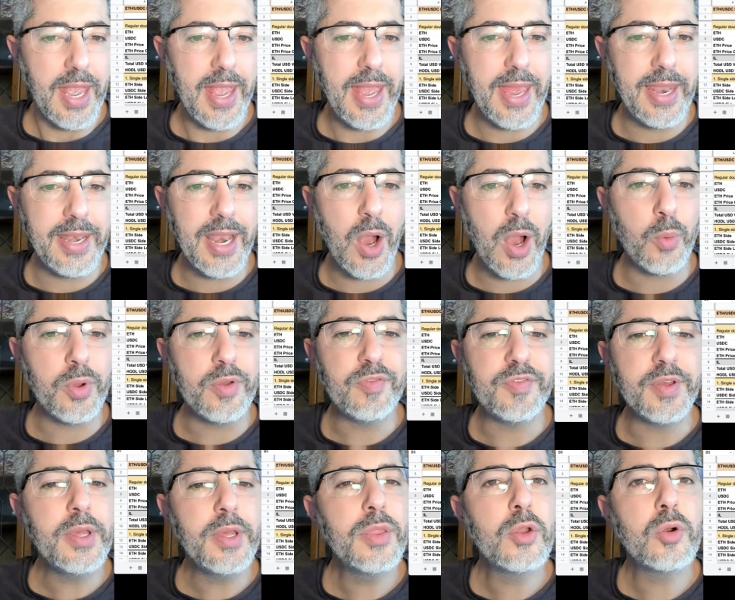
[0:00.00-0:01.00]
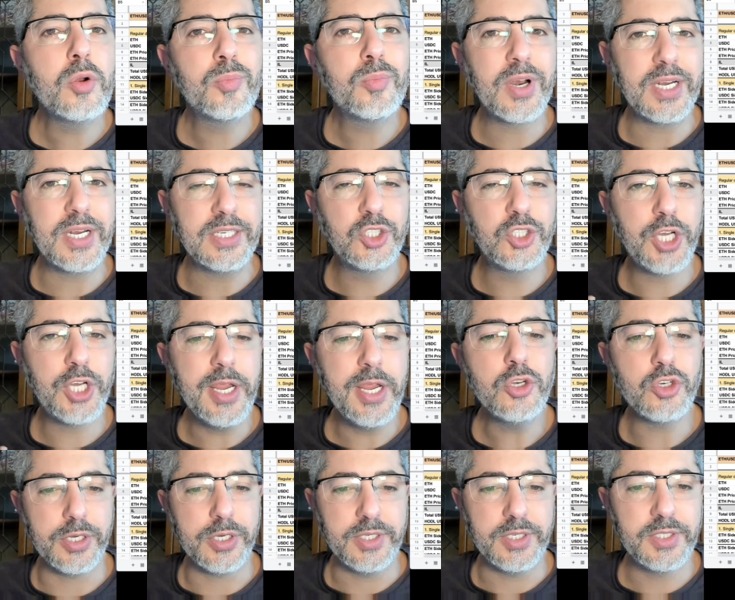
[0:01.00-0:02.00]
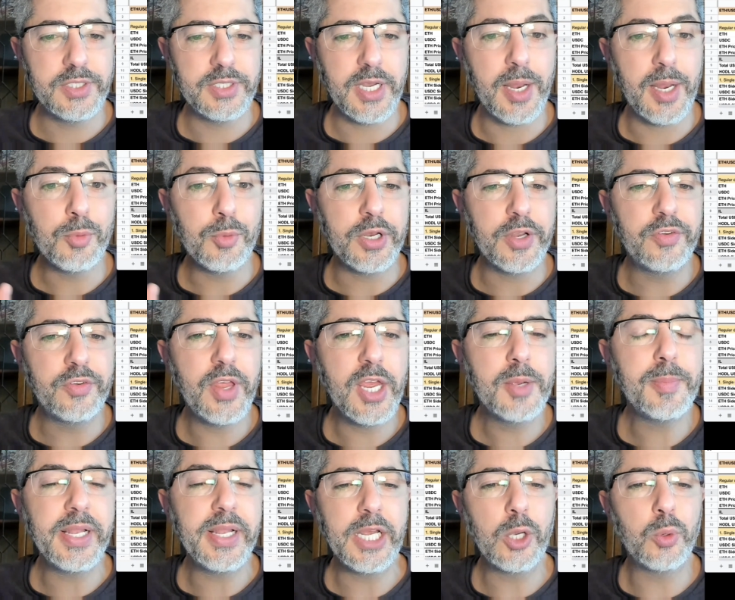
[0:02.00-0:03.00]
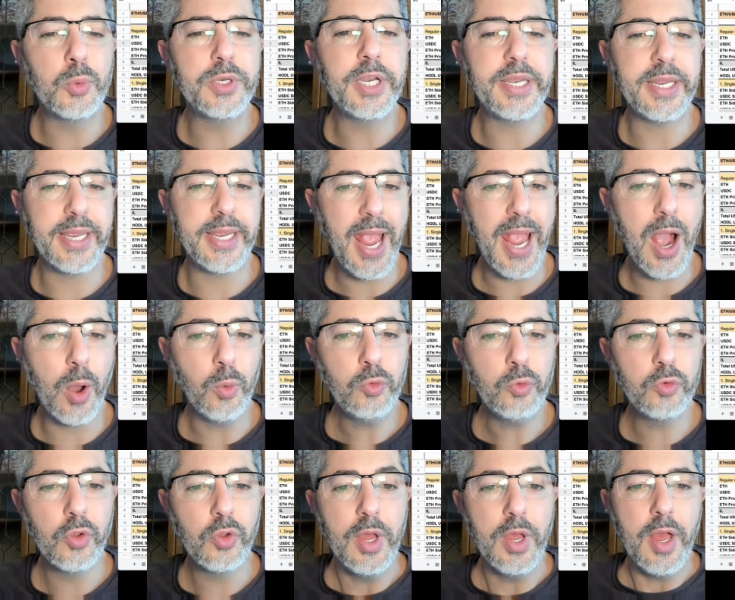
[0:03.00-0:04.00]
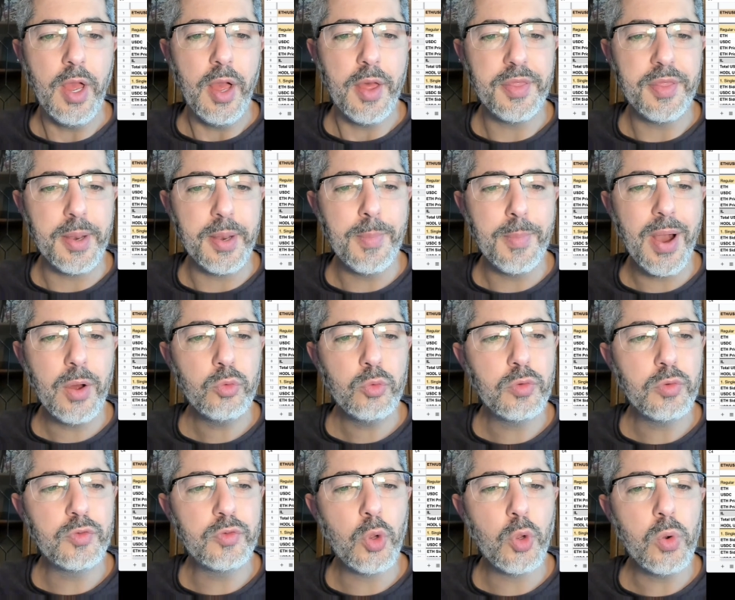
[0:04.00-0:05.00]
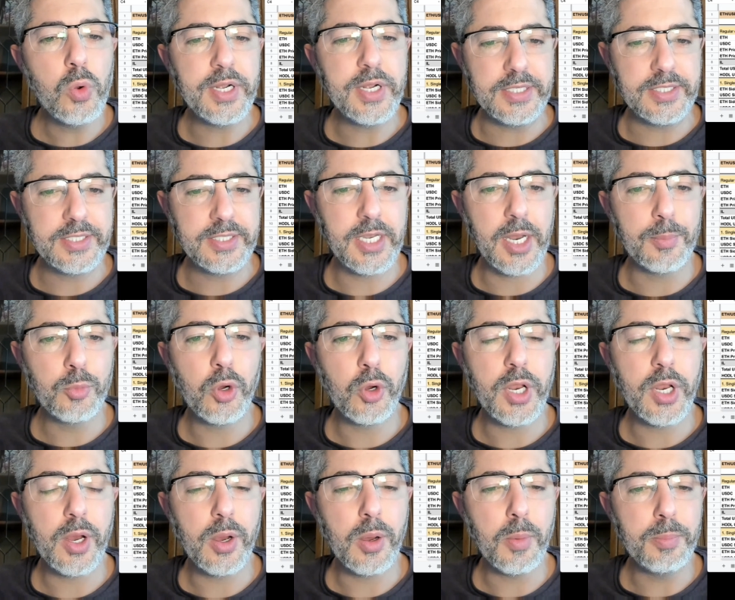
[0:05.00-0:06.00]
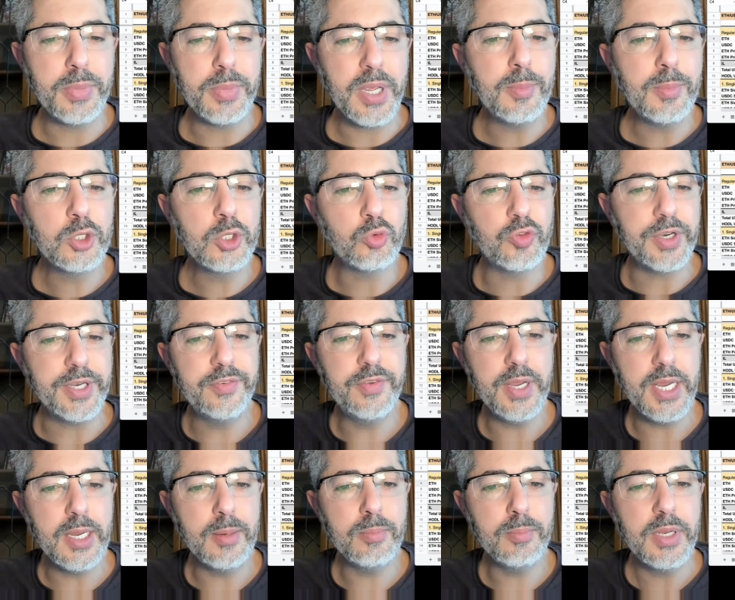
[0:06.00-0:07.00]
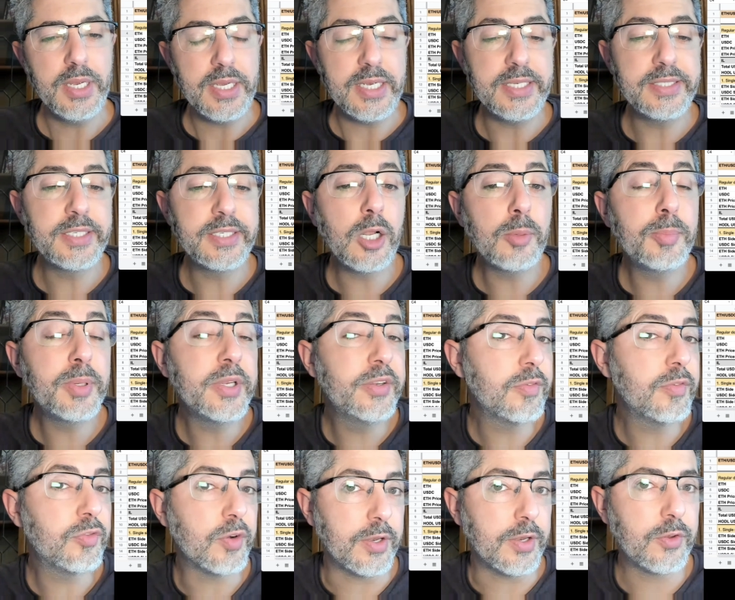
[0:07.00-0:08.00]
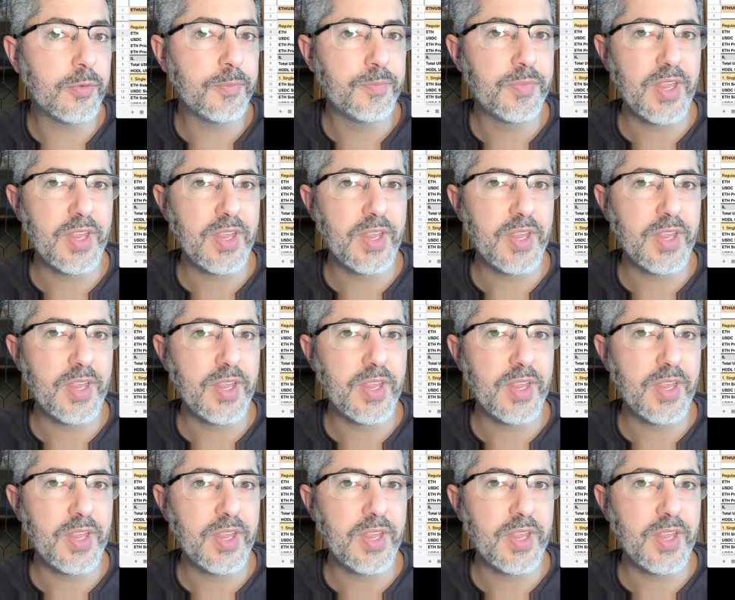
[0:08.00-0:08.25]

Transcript: And now if Ether price changes and I'm going to take my liquidity out, the amount of tokens that I'm going to be able to redeem is a little bit different.